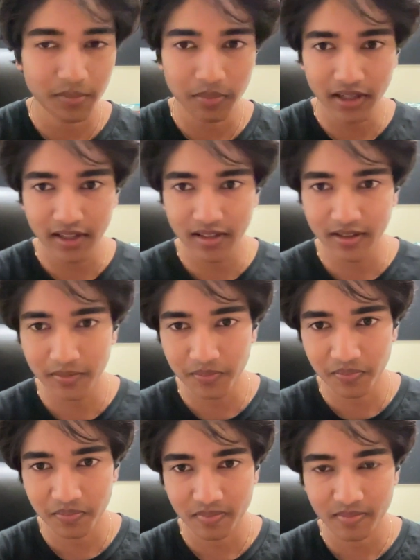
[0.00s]
But
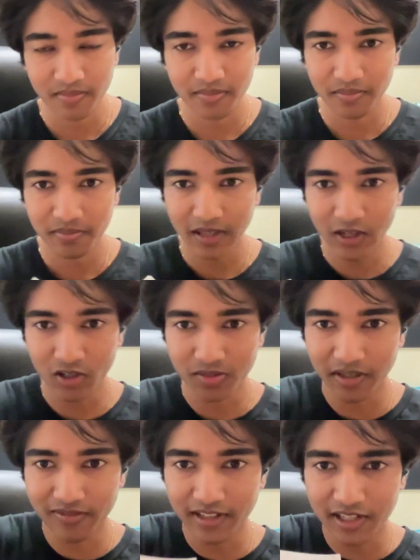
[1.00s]
here's
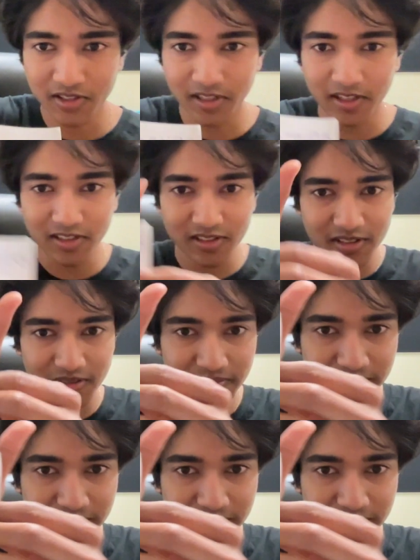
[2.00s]
my flashcards.